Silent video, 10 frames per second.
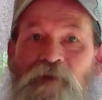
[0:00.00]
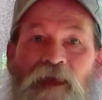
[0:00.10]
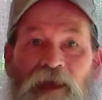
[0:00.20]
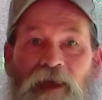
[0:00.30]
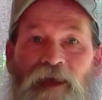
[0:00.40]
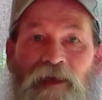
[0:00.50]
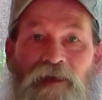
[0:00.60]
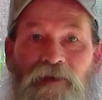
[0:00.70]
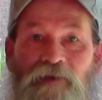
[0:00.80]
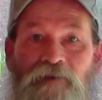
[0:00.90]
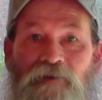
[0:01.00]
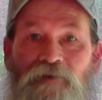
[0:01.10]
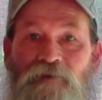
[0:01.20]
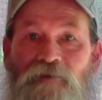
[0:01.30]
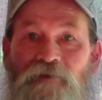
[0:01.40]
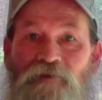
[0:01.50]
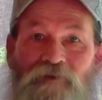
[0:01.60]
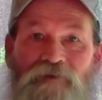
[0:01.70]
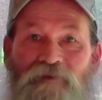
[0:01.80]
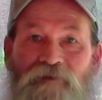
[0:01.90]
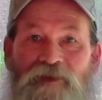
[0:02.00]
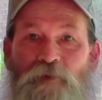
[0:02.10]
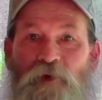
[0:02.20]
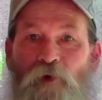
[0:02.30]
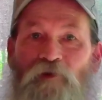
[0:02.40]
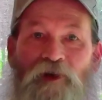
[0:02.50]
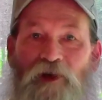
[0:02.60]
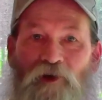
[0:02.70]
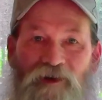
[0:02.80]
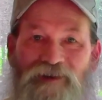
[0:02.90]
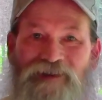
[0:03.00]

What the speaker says: And this one over here